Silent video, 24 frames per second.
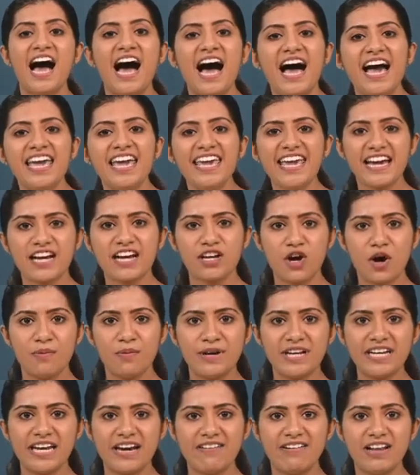high
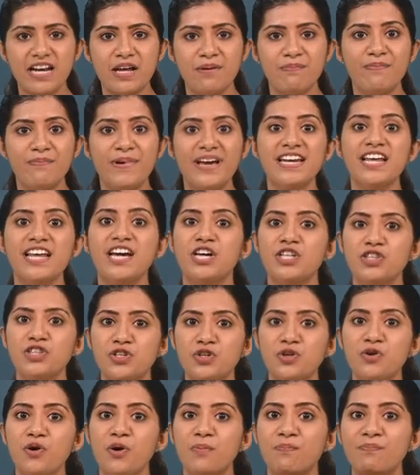economic development
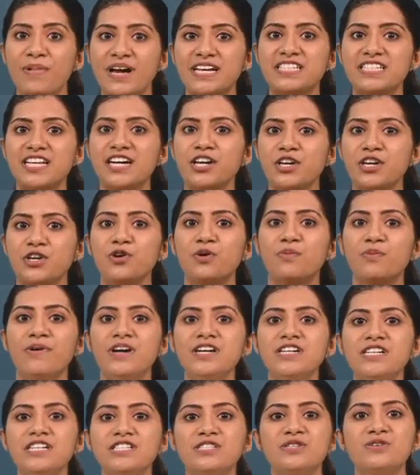through better human
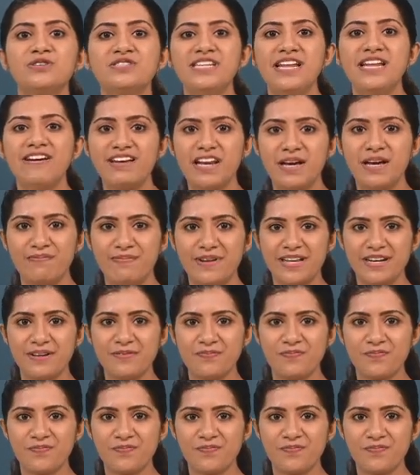resource development.